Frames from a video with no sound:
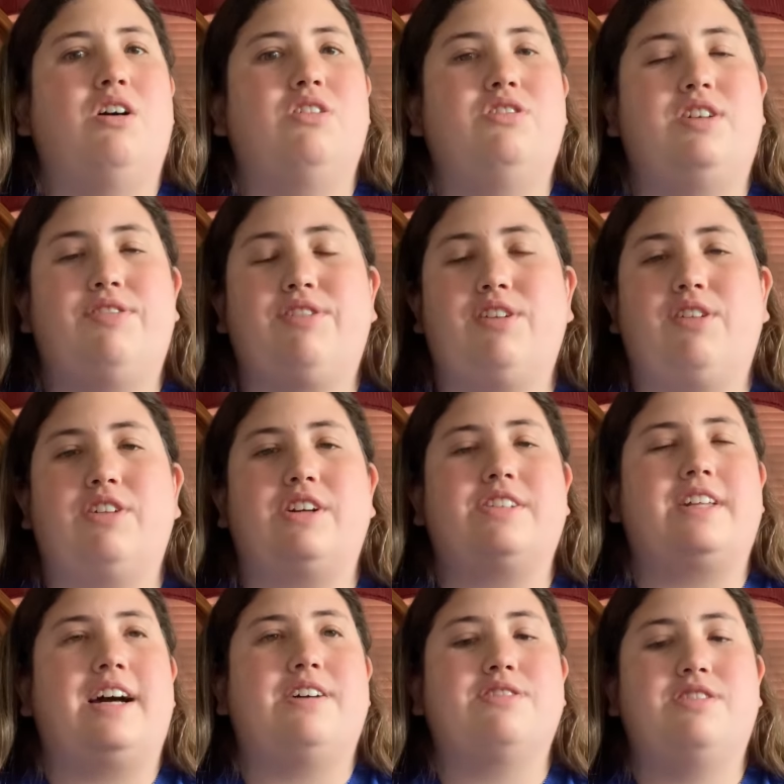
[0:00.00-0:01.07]
learning
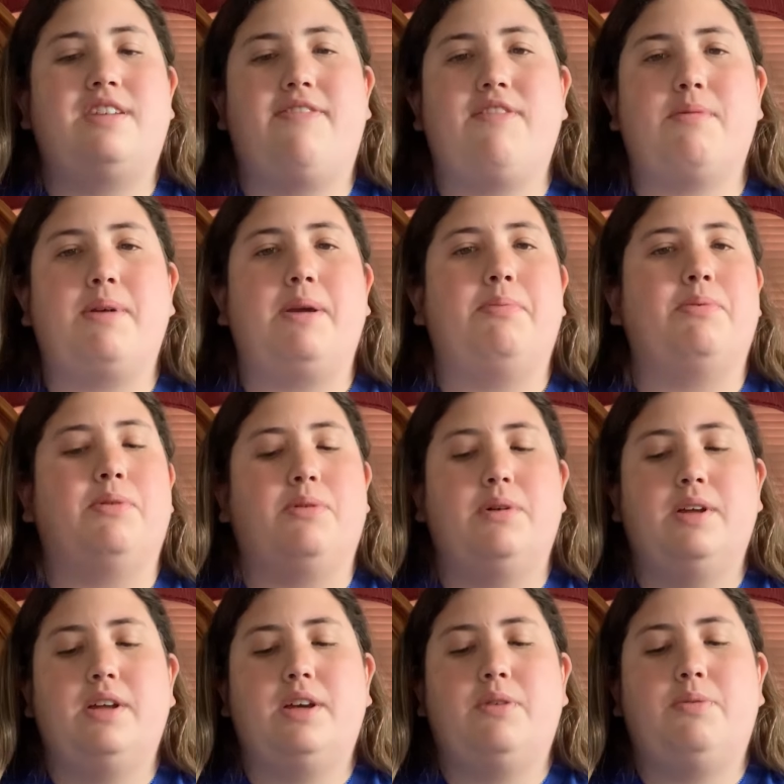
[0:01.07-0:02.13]
styles, different people.
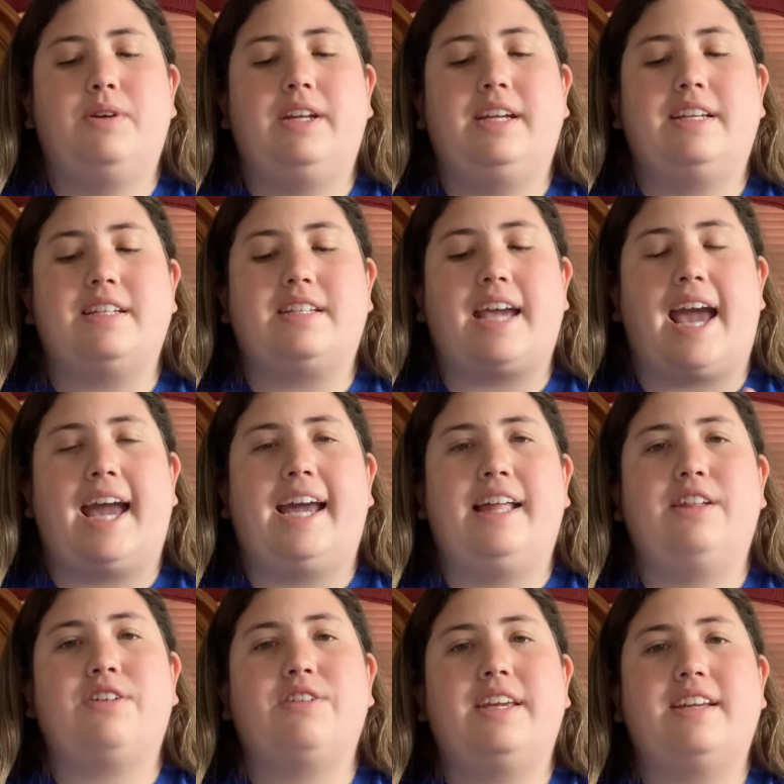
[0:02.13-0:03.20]
We need to
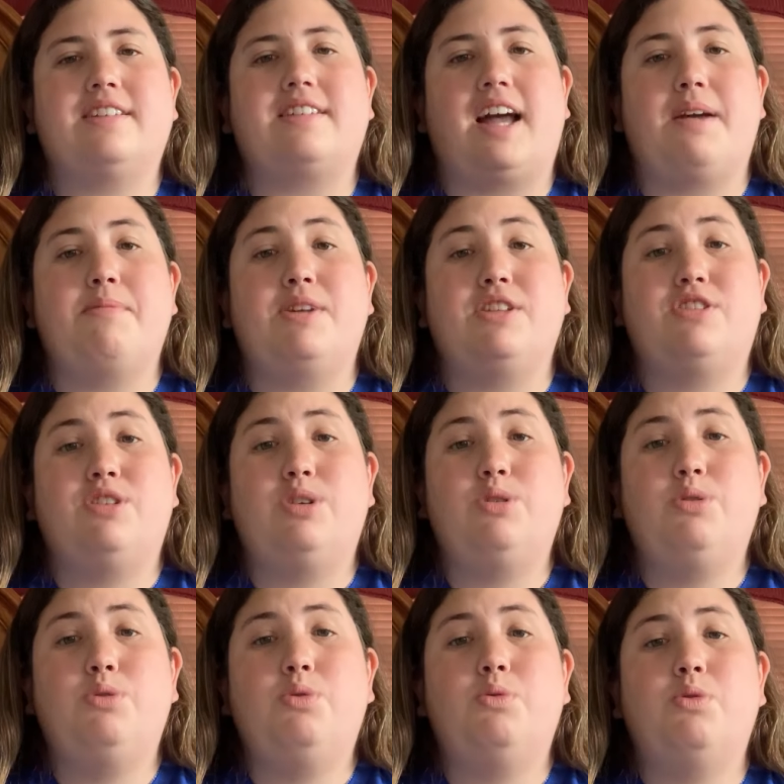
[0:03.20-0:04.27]
tailor the assignment
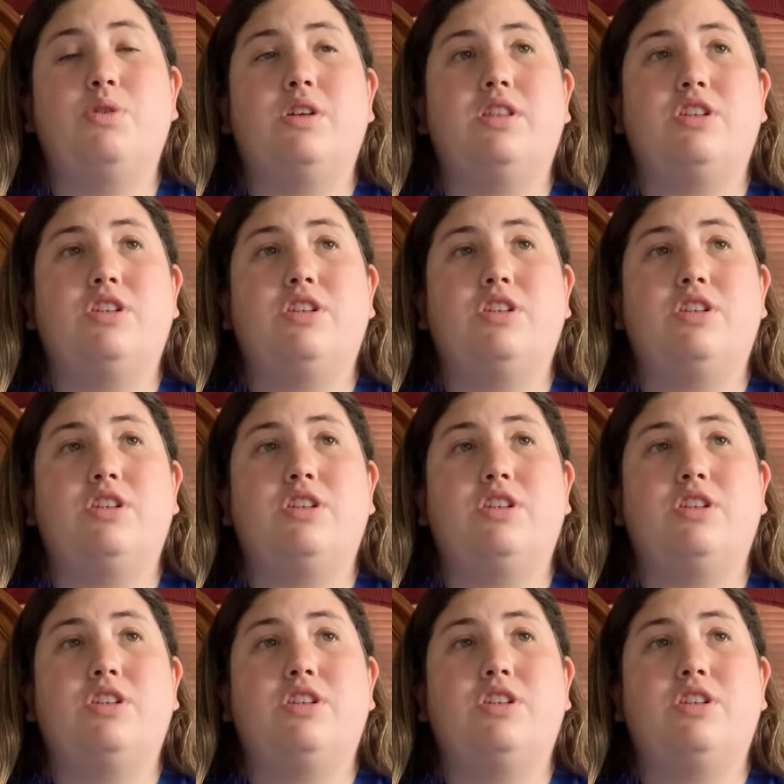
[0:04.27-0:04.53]
to